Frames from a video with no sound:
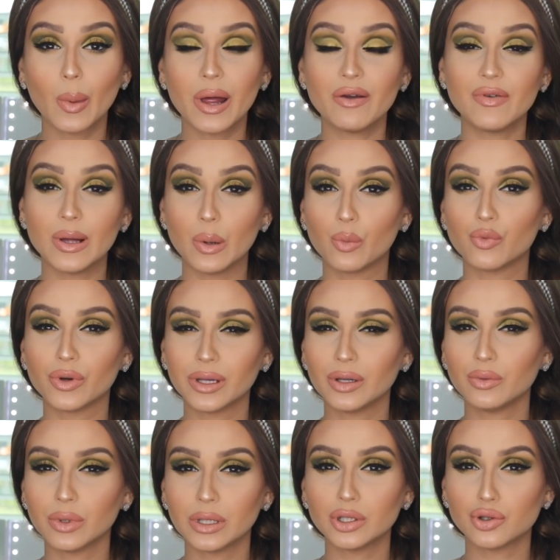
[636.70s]
if it
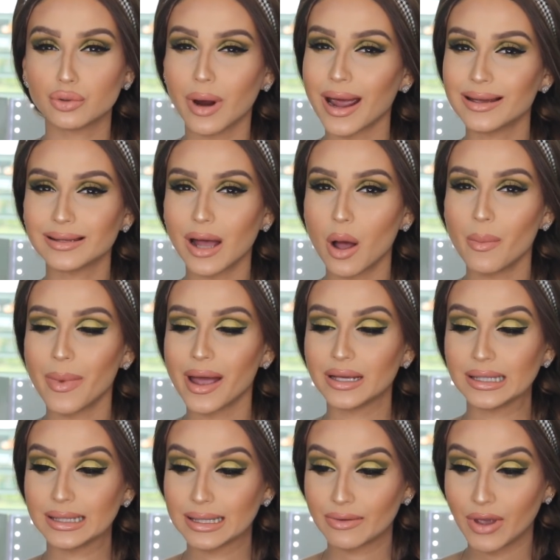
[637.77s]
really dries out my
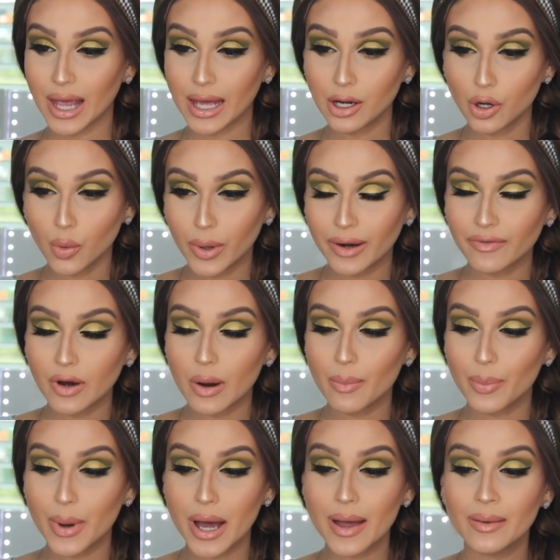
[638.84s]
skin or
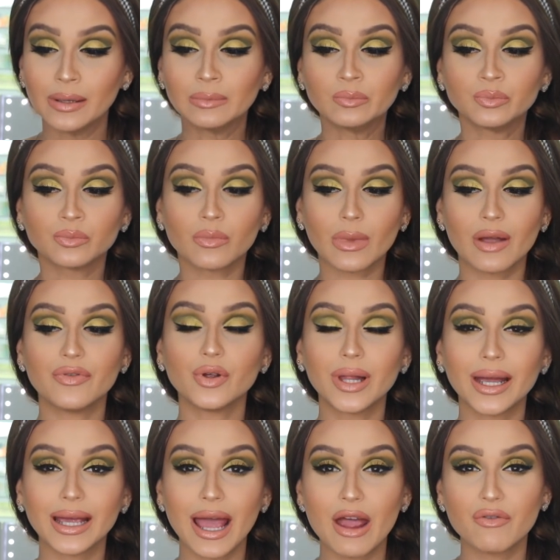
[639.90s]
whatever. But I feel
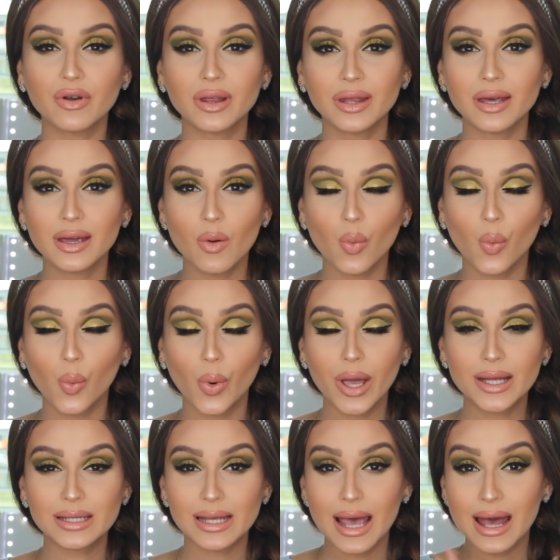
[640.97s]
like everything
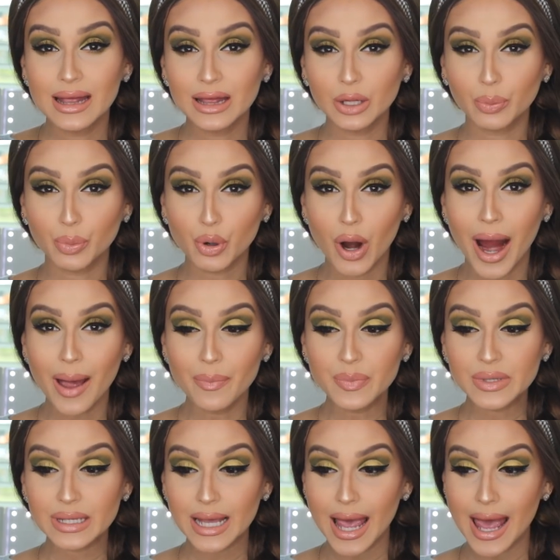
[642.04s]
is in the
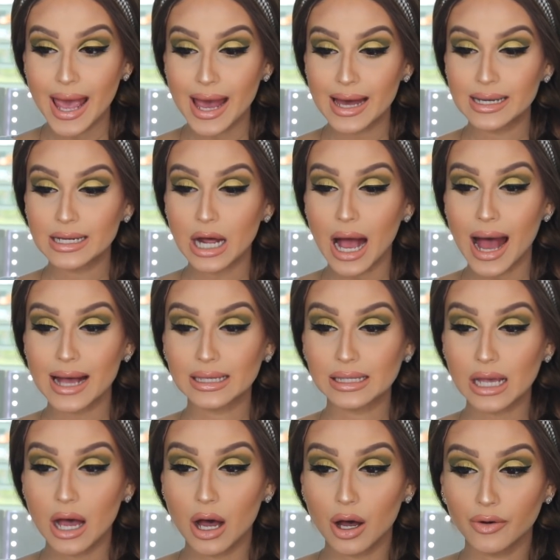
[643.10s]
preps, and as
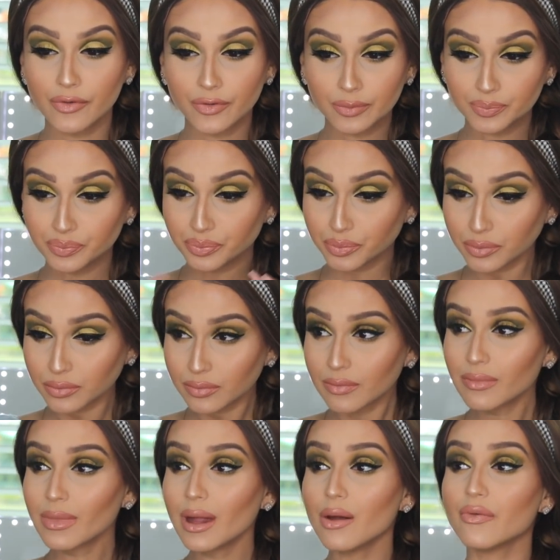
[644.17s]
of
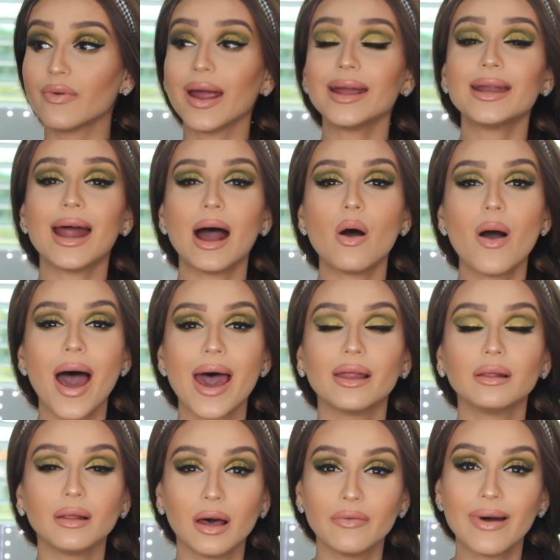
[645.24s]
right now,
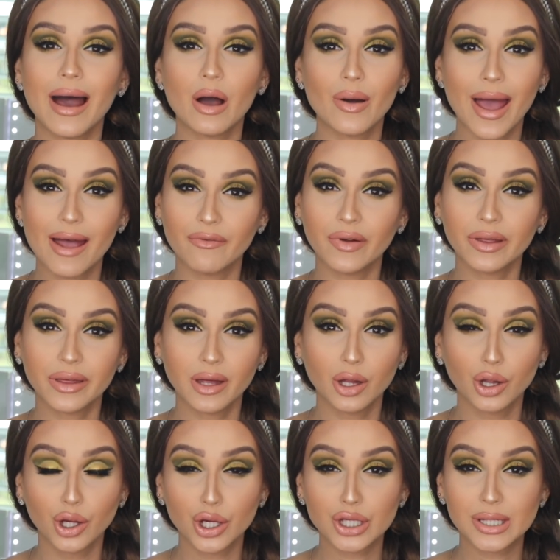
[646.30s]
I love how everything
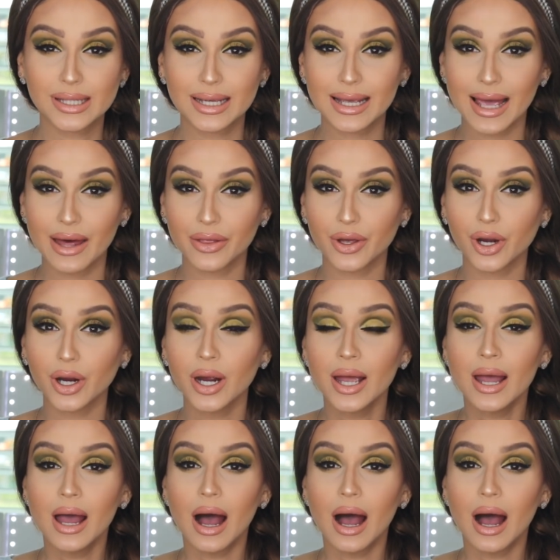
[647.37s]
looks together.